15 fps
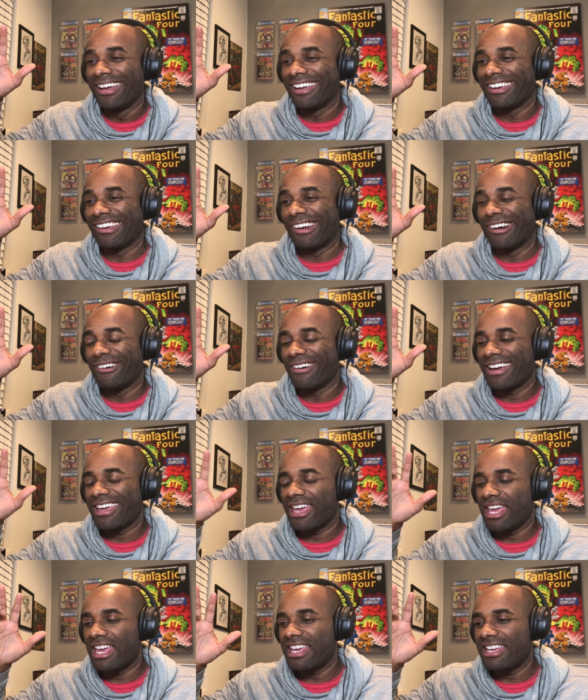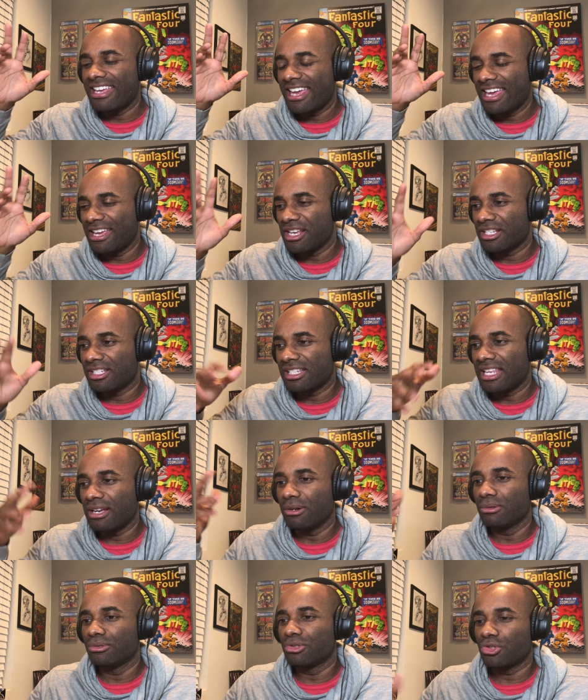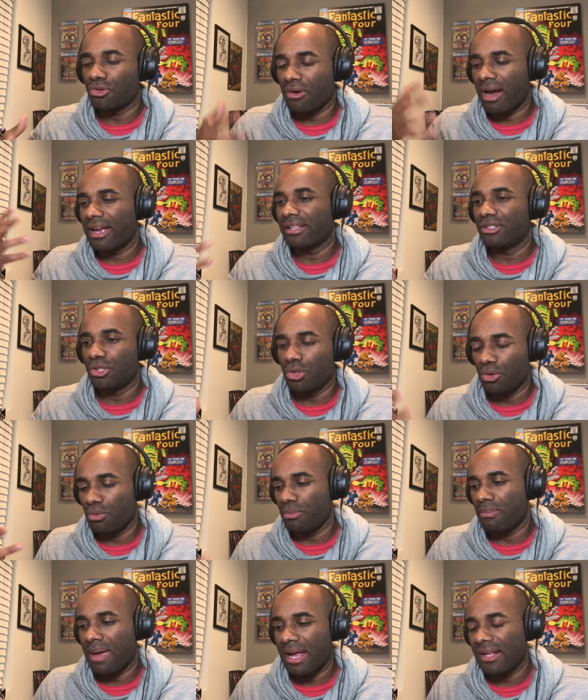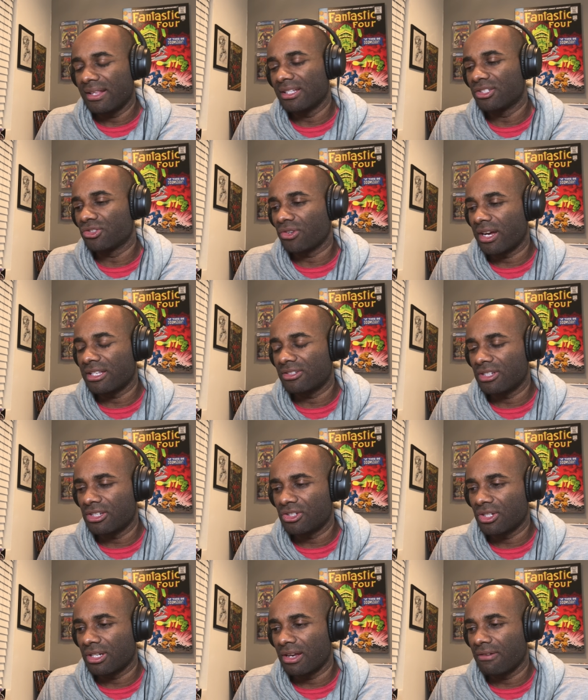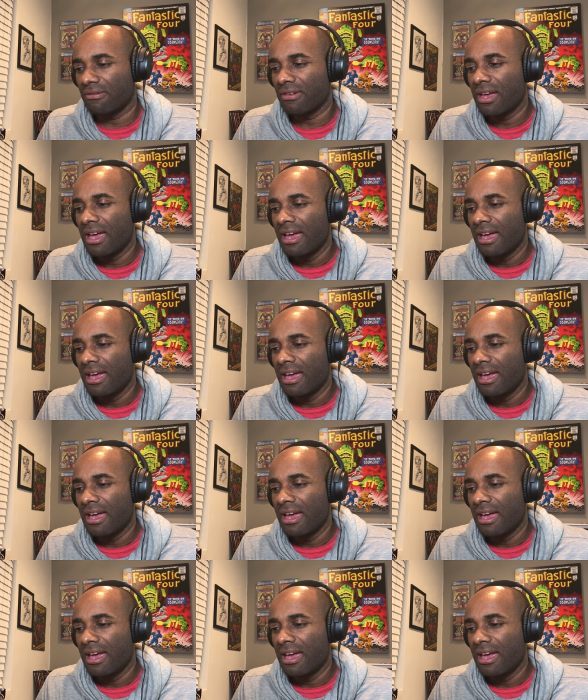You know, he he is still trying to make this transition of,